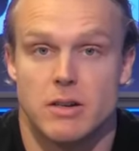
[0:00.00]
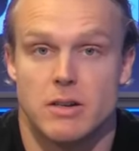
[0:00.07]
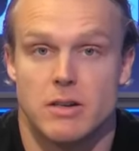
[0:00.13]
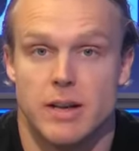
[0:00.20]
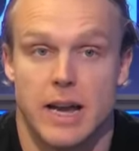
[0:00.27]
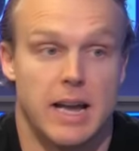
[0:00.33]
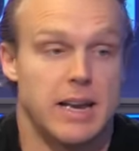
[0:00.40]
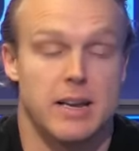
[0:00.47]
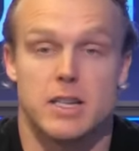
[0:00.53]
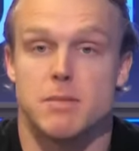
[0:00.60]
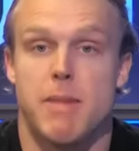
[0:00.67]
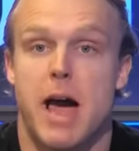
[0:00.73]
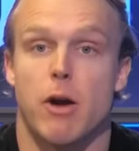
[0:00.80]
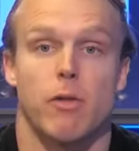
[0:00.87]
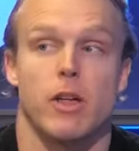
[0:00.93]
Like, it doesn't
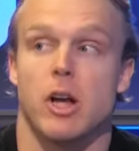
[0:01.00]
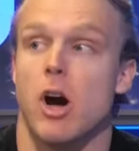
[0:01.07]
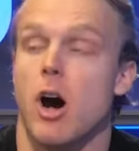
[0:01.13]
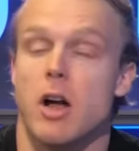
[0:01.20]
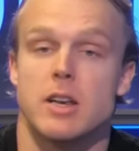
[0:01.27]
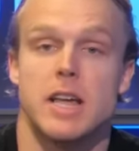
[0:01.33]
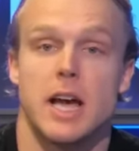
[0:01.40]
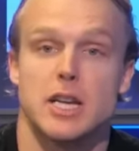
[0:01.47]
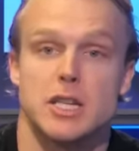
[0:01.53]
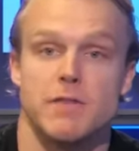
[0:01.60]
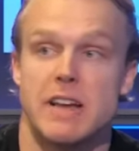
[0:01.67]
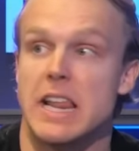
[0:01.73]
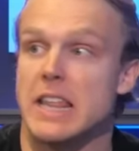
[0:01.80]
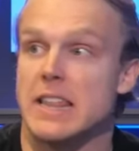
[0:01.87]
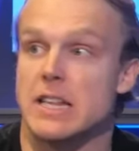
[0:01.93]
matter in the context of
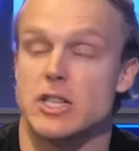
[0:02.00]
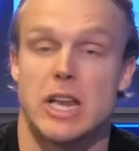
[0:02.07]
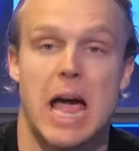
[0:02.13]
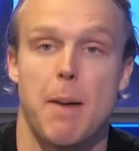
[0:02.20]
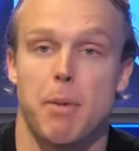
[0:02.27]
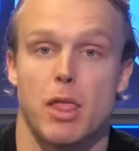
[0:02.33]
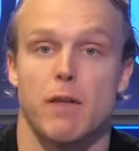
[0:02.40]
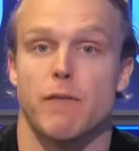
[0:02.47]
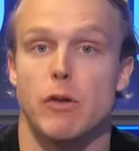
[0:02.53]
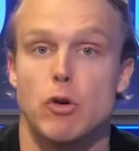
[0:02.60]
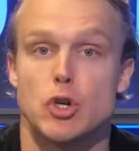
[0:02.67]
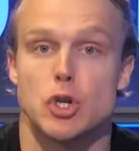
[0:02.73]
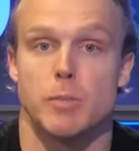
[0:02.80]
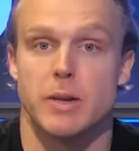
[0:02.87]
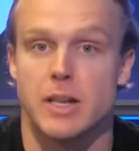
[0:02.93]
anything that's going to happen in the
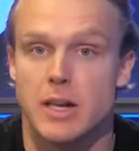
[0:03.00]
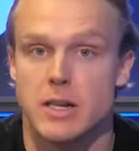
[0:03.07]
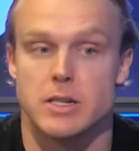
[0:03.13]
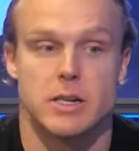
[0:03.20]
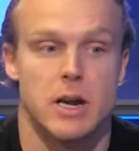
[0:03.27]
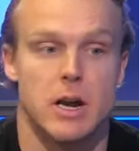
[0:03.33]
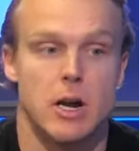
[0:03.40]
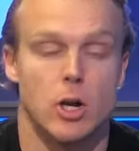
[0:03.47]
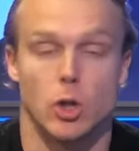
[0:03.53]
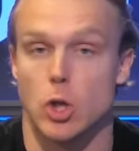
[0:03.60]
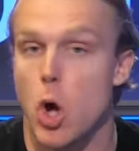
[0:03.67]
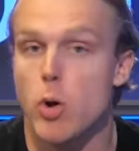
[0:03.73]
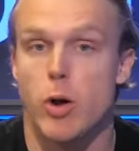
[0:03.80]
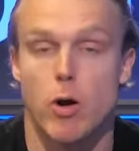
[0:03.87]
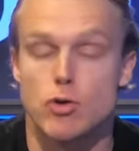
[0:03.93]
future because
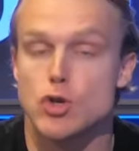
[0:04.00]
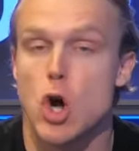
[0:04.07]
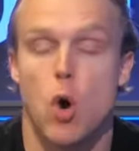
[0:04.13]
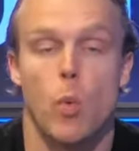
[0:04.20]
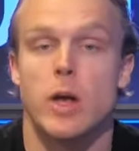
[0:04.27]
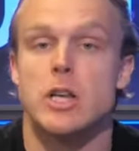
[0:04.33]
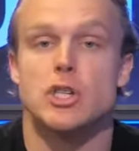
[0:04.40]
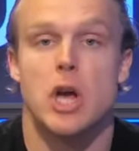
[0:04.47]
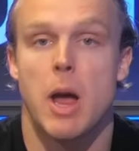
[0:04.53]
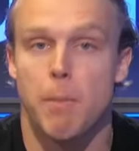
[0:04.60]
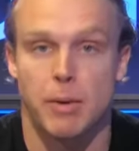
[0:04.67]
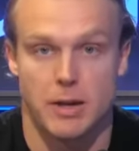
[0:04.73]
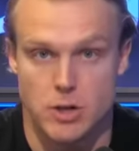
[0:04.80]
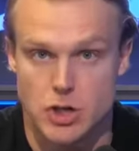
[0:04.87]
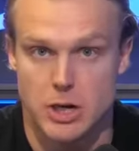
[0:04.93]
logos don't win
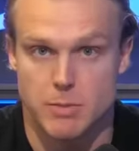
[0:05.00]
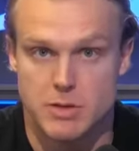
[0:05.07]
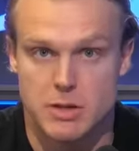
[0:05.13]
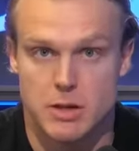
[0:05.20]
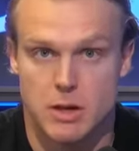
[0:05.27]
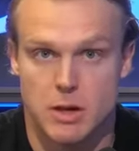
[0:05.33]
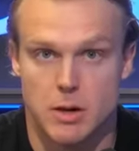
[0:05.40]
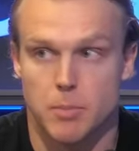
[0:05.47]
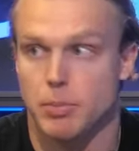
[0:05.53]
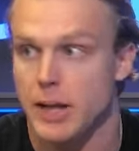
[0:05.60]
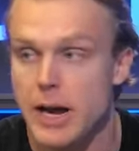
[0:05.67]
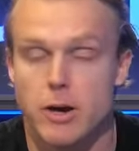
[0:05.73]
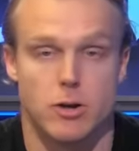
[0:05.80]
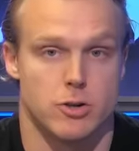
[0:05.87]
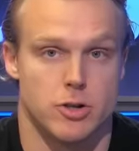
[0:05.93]
championships.
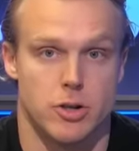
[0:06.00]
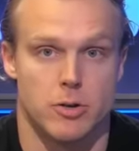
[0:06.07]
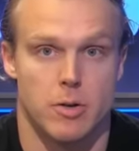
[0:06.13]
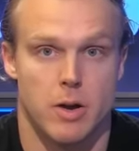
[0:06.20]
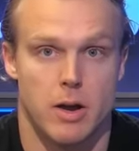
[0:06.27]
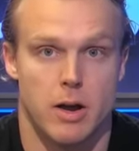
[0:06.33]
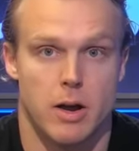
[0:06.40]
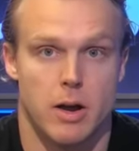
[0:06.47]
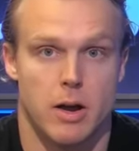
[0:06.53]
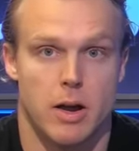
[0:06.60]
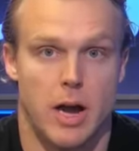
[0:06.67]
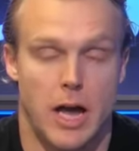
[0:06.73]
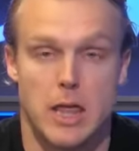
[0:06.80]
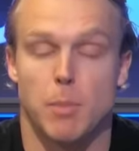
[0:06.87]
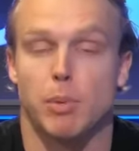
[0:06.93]
Players do.
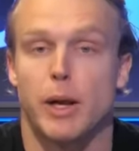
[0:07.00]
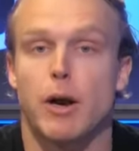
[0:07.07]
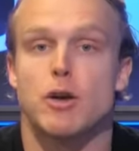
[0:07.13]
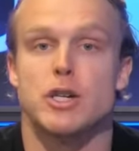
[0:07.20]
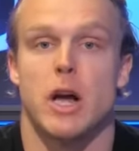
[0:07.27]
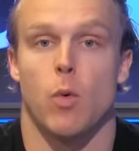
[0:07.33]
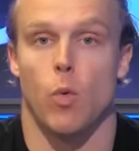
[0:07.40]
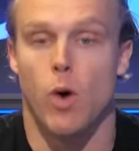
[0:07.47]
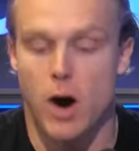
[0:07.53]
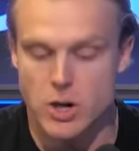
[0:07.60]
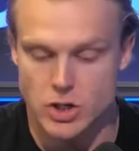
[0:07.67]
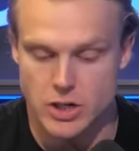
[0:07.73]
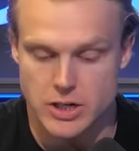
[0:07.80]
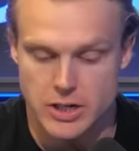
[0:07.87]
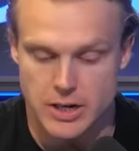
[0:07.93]
And the players at
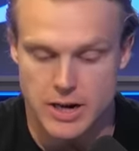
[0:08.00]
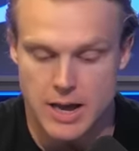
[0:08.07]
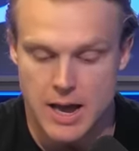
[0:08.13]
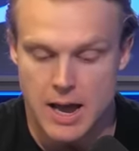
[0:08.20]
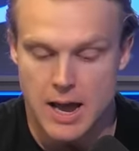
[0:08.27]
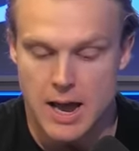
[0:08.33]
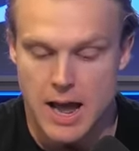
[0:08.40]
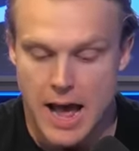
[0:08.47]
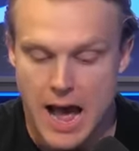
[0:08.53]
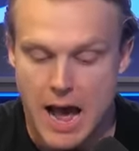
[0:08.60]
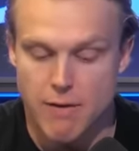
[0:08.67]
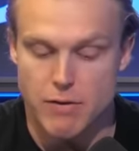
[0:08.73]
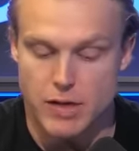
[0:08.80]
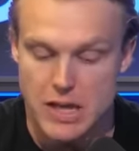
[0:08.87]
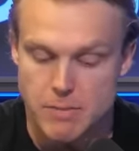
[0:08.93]
Washington
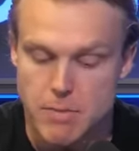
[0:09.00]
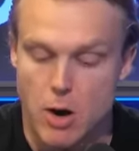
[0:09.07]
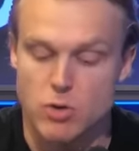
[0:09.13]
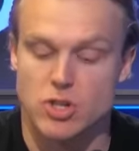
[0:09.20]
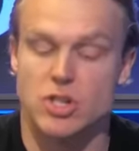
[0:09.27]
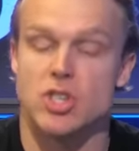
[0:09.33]
have the most